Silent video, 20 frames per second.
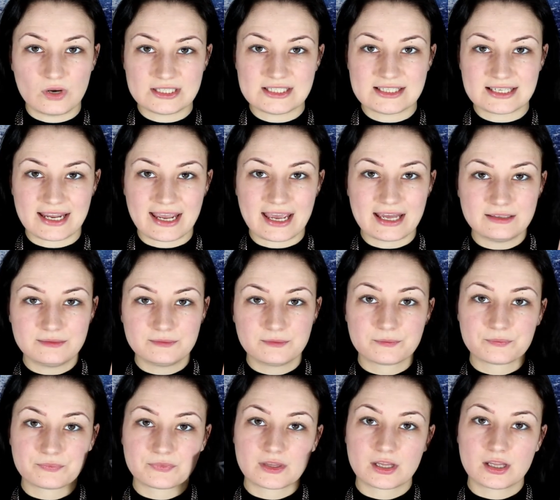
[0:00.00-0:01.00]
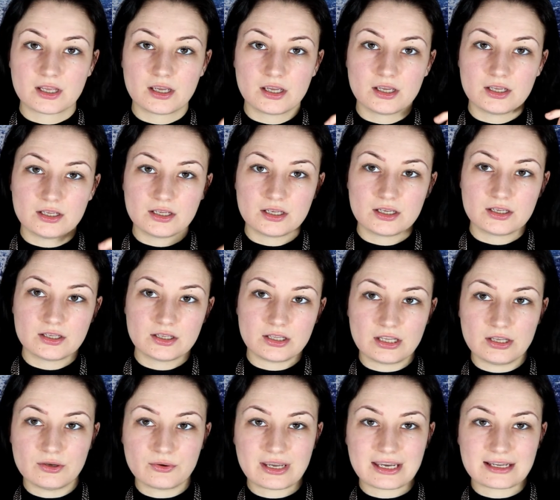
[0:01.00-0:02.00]
Once again,
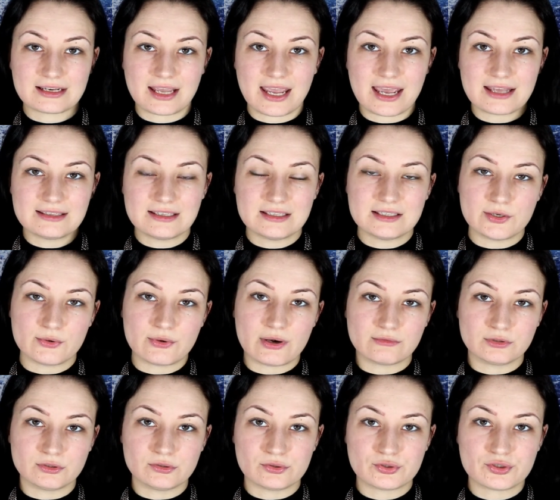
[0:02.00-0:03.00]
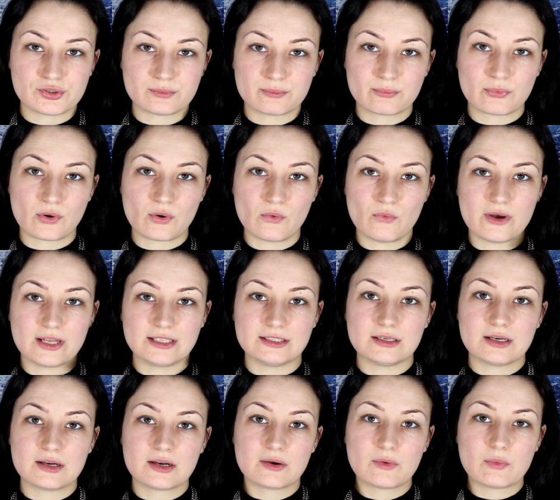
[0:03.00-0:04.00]
you can get in the Revolution Pro
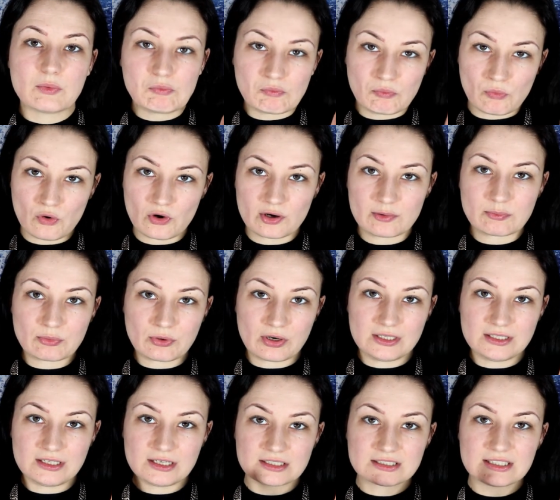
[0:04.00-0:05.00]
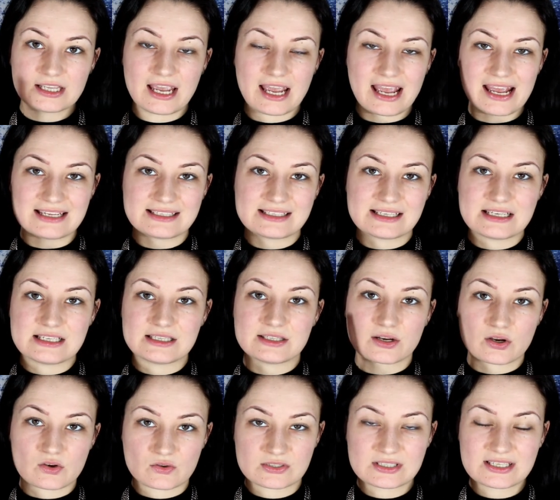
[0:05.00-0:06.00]
one more product as in
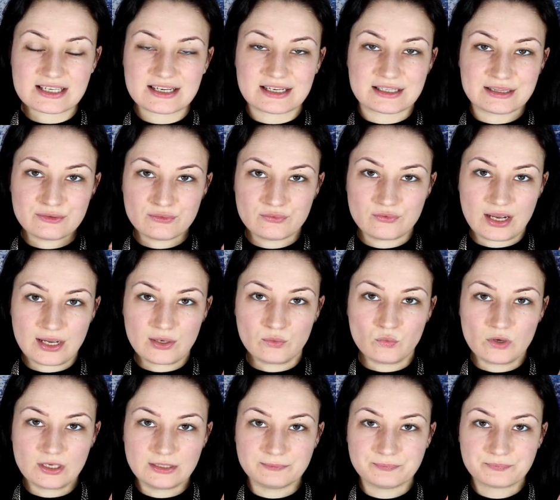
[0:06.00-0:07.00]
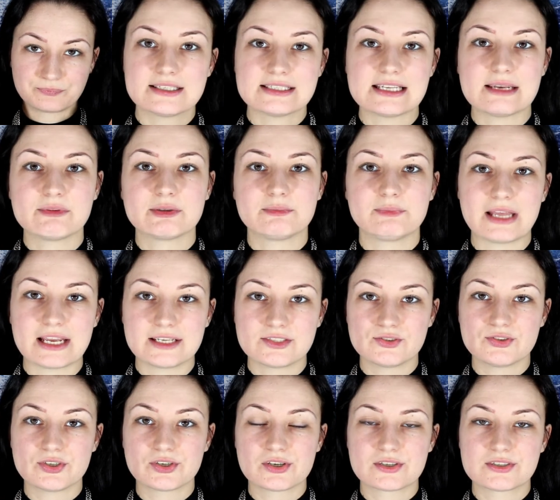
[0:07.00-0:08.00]
the Conceal and Define one. Same
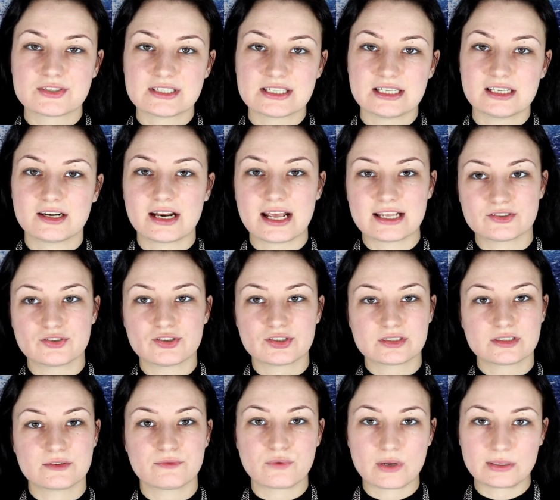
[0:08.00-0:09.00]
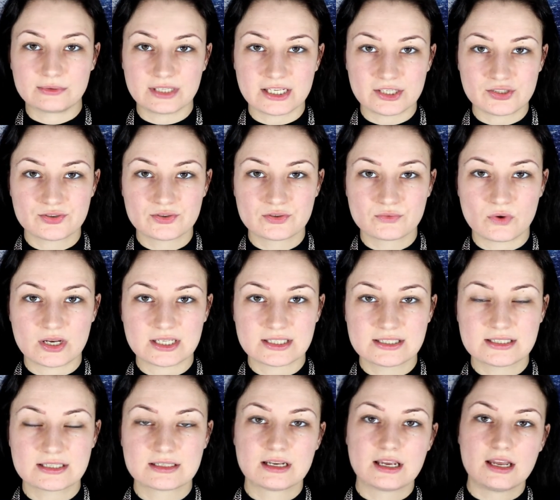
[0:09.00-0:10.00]
applies to the concealer as just the foundation
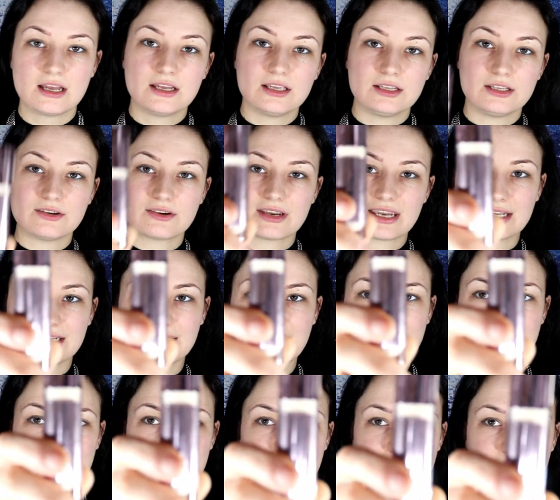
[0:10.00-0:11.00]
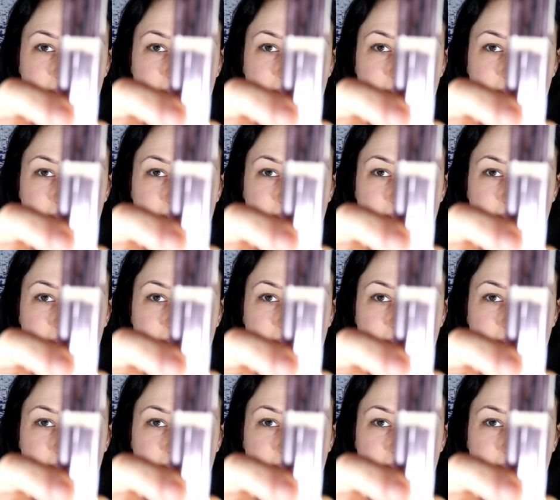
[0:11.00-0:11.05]
ones. You can get the